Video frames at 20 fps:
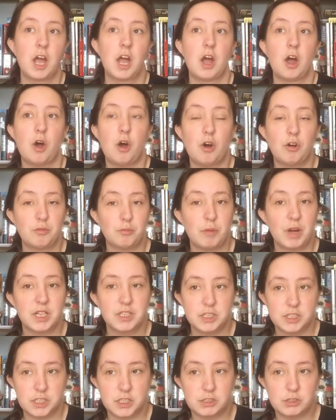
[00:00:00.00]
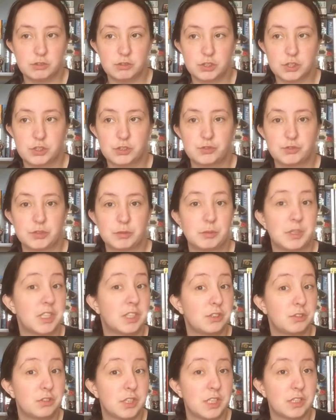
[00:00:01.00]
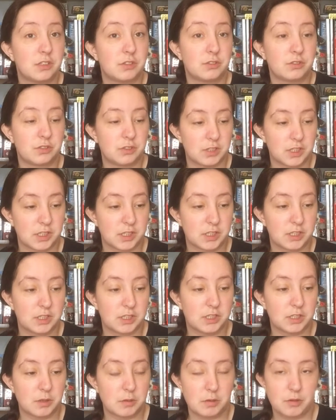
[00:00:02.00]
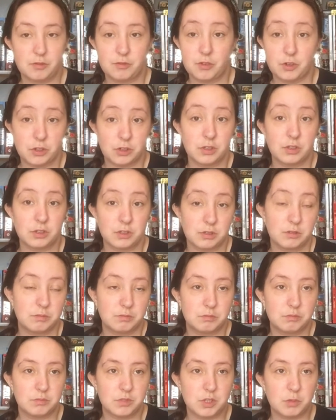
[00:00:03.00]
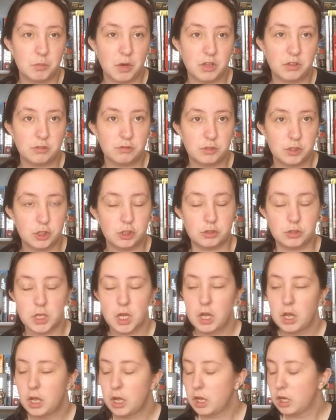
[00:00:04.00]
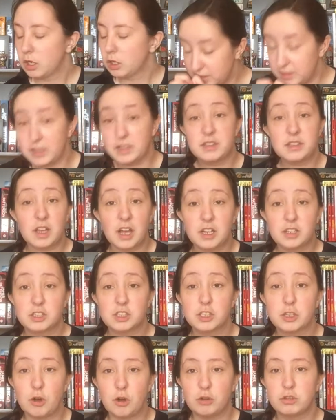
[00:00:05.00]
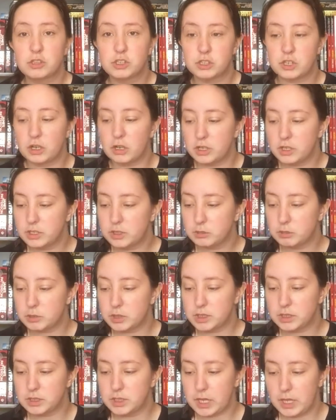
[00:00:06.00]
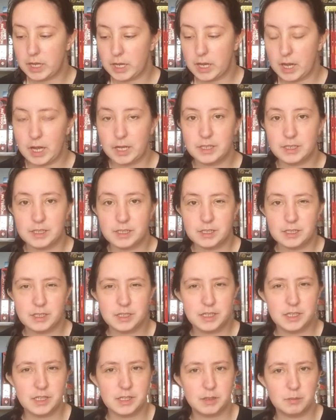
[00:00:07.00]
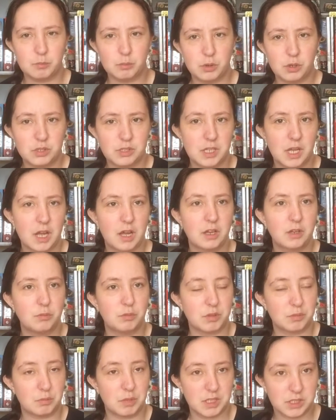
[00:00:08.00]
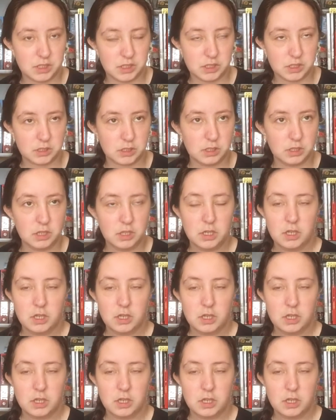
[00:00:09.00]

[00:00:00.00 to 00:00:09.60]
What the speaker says: off my shelves for me to read for the month of June. This actually all started when I did the book tag with my sister,